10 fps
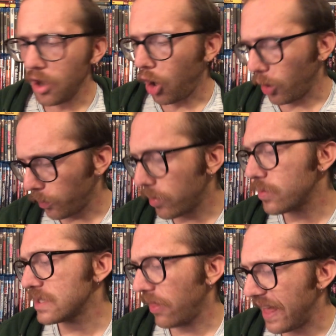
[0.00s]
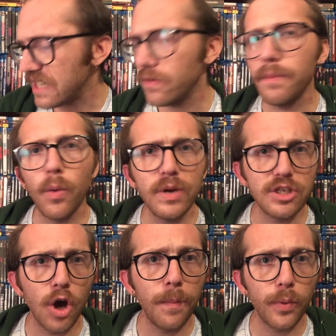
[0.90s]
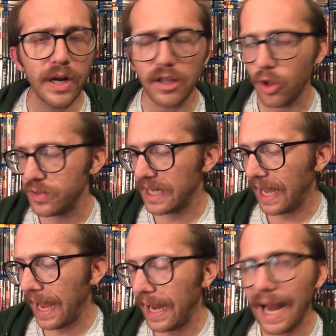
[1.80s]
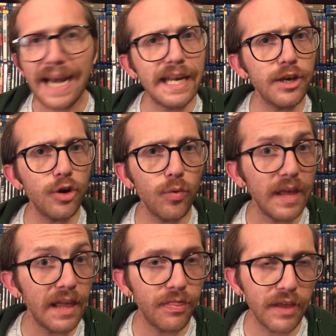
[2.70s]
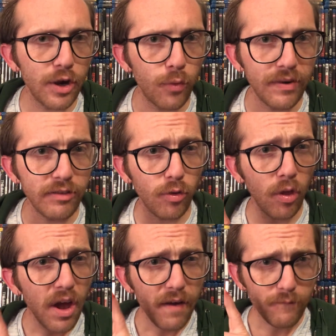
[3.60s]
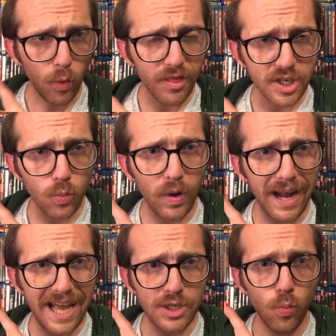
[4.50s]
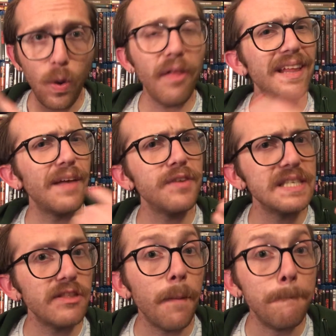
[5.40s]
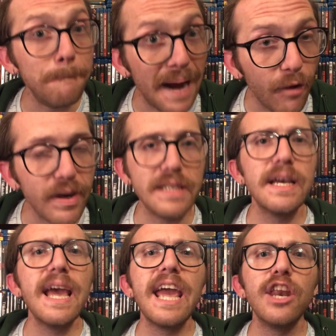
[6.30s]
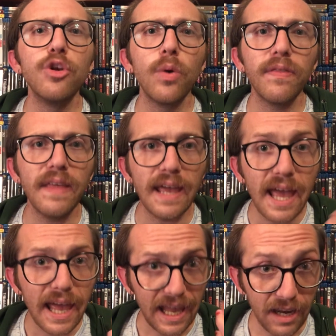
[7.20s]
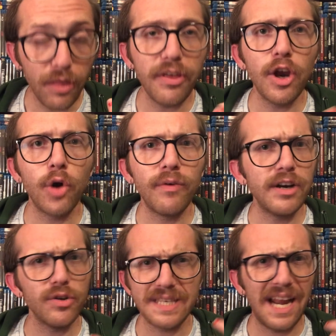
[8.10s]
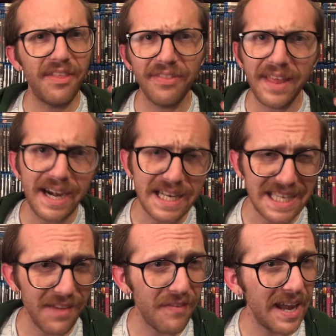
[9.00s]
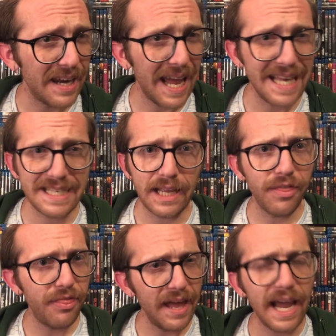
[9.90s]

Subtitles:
Onward was the last film that we saw pre-closing, and I didn't do the in-theater rental for this one as well. I definitely see the merit in doing the in-theater rentals, and I think that it is a fantastic thing.